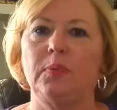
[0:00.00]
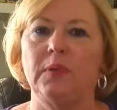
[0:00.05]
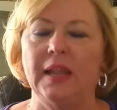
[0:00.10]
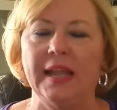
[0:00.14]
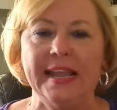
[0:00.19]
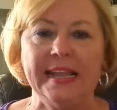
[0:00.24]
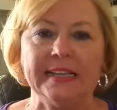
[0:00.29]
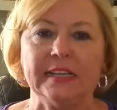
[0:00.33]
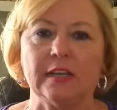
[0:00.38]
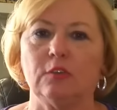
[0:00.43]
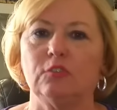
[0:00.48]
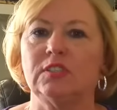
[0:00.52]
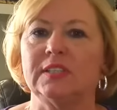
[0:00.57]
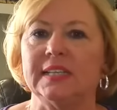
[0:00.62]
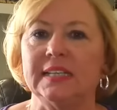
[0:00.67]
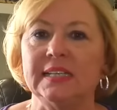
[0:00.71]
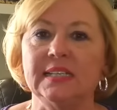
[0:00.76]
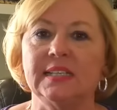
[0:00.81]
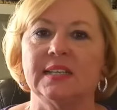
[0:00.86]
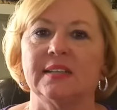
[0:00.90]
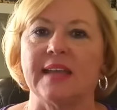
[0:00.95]
plan goes
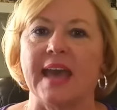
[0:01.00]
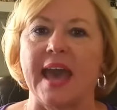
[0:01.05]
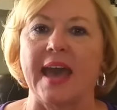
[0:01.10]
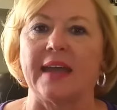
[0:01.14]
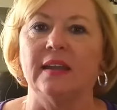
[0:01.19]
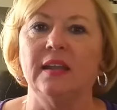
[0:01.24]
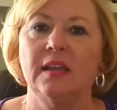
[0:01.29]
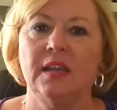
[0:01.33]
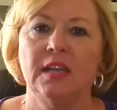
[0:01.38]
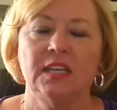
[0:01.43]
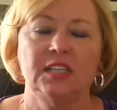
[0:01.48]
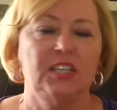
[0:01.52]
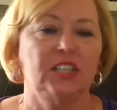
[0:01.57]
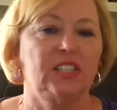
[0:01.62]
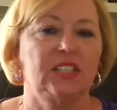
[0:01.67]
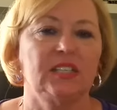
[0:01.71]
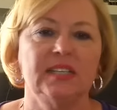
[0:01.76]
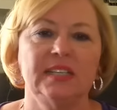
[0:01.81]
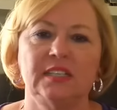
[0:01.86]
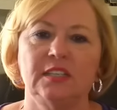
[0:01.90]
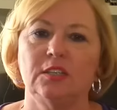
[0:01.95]
into that.
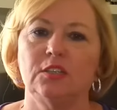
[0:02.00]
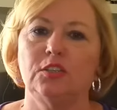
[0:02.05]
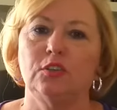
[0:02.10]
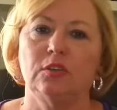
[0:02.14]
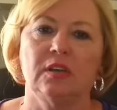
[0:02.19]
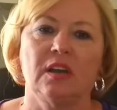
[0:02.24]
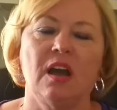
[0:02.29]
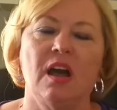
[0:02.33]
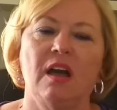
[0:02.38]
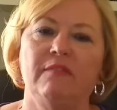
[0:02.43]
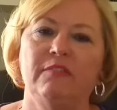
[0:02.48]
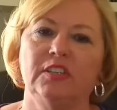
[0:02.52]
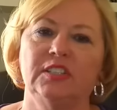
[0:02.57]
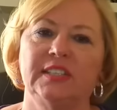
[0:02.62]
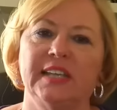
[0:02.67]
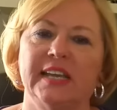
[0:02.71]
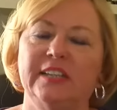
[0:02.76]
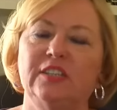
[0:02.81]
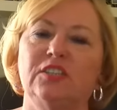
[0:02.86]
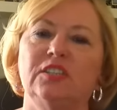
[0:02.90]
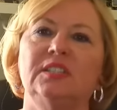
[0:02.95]
Just listen to a
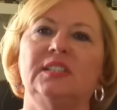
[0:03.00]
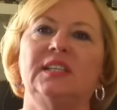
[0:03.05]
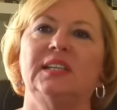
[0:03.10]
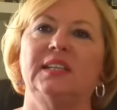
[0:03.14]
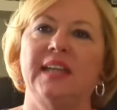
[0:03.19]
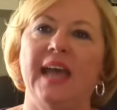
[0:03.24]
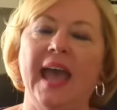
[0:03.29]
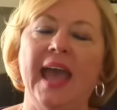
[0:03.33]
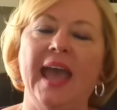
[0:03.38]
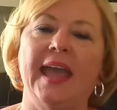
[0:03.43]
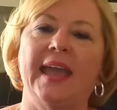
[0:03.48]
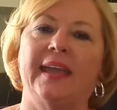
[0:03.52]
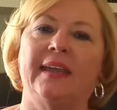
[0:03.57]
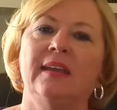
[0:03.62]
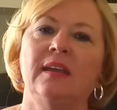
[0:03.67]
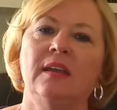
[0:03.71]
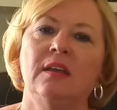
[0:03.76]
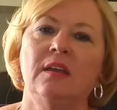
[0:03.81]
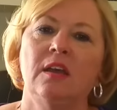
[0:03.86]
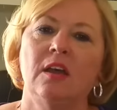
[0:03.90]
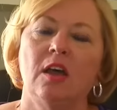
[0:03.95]
conversation
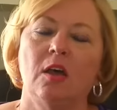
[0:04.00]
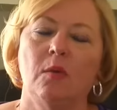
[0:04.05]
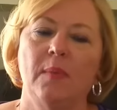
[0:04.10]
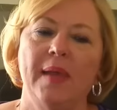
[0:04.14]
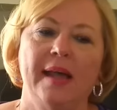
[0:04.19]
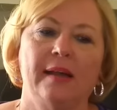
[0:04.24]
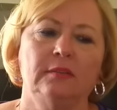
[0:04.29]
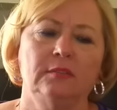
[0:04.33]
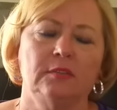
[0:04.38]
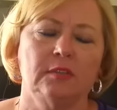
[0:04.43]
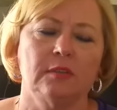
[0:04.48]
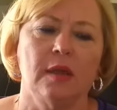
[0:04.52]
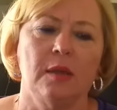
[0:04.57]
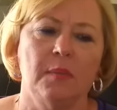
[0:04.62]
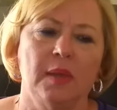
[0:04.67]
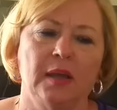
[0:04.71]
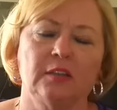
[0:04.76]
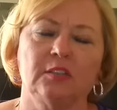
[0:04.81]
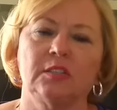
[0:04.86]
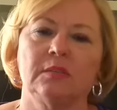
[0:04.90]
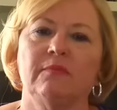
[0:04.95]
today
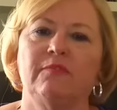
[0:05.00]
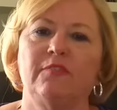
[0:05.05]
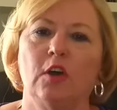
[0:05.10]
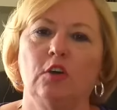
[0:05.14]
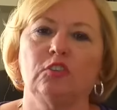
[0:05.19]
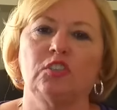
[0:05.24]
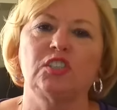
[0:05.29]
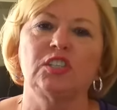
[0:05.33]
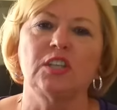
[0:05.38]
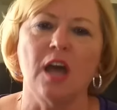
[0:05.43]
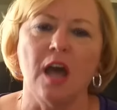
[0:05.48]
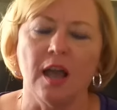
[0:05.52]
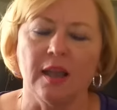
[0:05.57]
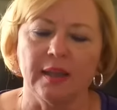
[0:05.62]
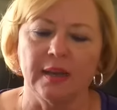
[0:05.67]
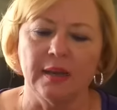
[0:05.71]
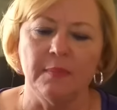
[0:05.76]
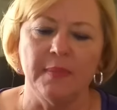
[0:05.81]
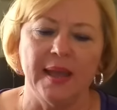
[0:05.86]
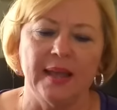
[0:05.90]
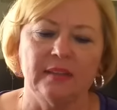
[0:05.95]
among some folks
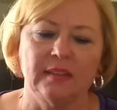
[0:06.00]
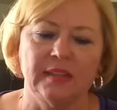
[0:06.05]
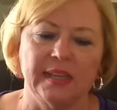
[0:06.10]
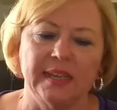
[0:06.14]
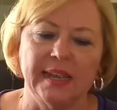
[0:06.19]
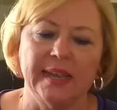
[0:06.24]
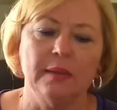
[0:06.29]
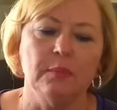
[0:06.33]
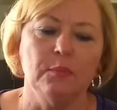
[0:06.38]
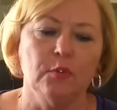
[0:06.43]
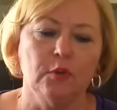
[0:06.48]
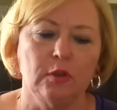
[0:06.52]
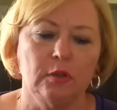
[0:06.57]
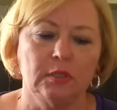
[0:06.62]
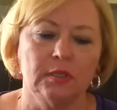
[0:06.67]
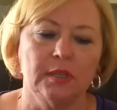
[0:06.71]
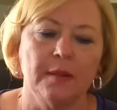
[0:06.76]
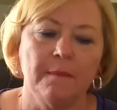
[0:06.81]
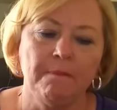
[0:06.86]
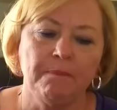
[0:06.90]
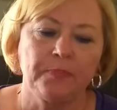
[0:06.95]
talking about the
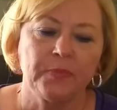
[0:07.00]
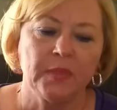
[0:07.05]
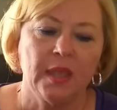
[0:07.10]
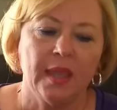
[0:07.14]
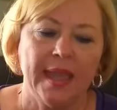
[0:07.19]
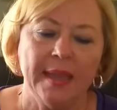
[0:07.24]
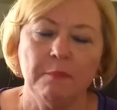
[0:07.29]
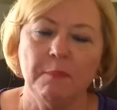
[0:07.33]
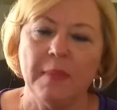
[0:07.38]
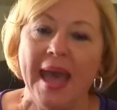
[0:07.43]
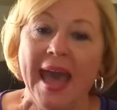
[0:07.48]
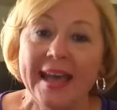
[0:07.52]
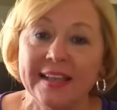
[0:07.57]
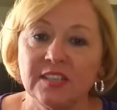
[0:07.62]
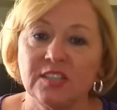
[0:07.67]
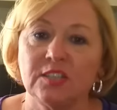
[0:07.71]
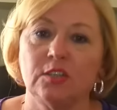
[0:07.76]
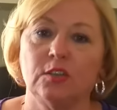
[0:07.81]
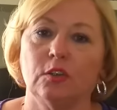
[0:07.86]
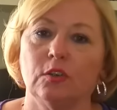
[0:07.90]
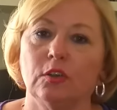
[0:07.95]
Emerald
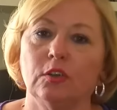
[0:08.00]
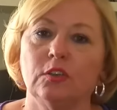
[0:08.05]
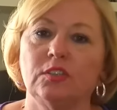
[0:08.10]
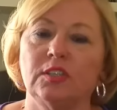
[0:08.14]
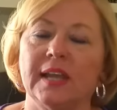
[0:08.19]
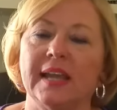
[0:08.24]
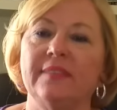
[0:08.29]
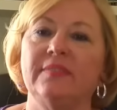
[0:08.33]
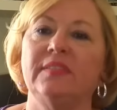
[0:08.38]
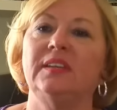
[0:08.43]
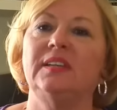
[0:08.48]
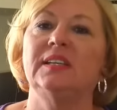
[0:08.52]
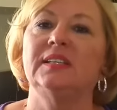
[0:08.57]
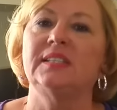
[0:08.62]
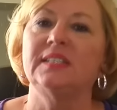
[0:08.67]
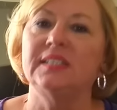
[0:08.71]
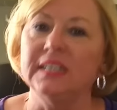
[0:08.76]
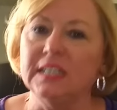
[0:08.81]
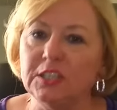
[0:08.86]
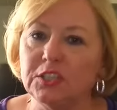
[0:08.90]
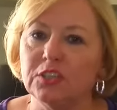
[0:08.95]
ambassadors and the
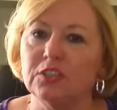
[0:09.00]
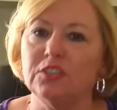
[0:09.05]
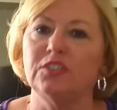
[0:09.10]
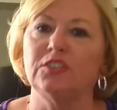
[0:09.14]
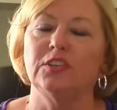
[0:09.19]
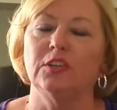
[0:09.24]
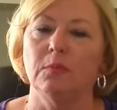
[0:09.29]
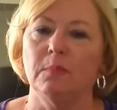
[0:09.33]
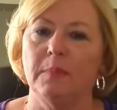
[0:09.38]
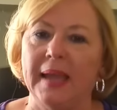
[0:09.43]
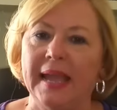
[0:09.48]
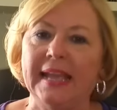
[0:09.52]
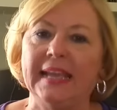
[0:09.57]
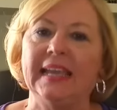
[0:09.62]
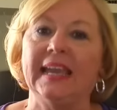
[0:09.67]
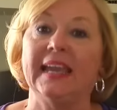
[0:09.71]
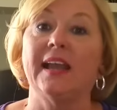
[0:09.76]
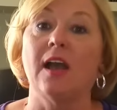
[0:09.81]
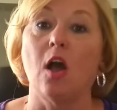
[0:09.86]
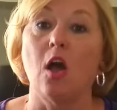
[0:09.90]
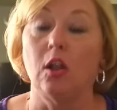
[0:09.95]
decisions they're
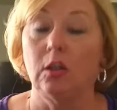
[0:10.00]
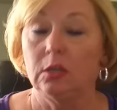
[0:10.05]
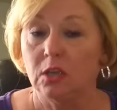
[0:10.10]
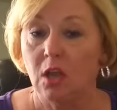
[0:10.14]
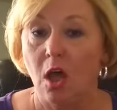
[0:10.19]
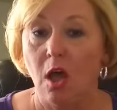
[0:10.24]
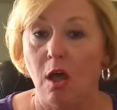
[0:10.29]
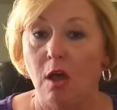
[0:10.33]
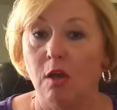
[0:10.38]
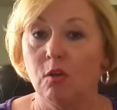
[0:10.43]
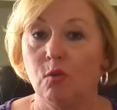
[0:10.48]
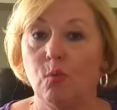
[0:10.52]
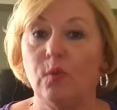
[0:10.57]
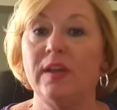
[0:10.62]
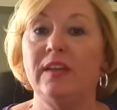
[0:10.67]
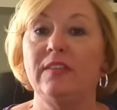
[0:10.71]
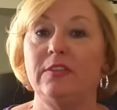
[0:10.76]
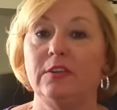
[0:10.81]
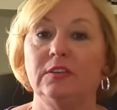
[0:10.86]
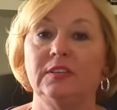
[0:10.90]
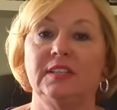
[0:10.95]
making along
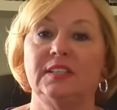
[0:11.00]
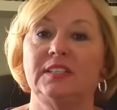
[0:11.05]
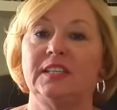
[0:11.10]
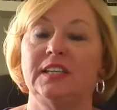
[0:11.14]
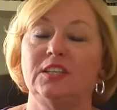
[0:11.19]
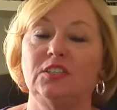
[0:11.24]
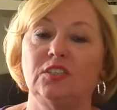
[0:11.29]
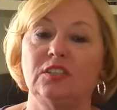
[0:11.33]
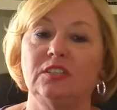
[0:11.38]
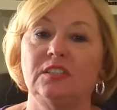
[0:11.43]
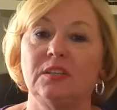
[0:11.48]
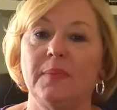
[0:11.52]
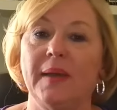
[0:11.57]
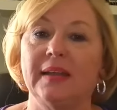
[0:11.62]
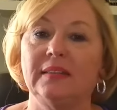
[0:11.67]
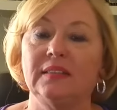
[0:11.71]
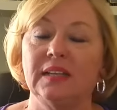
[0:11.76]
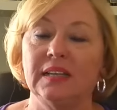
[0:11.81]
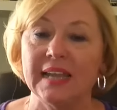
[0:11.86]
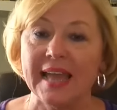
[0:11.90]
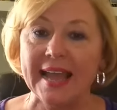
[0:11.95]
with their decisions
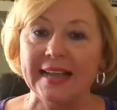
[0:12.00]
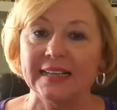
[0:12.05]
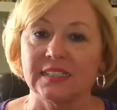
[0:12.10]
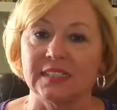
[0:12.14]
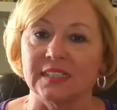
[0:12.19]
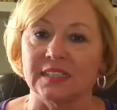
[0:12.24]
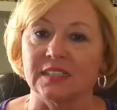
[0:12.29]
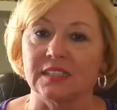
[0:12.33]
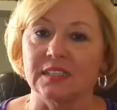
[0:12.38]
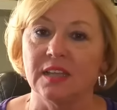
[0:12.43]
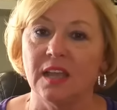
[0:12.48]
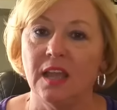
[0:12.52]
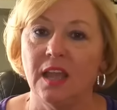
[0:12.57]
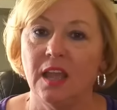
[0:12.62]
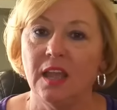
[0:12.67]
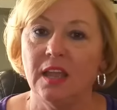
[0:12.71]
about the Lexus.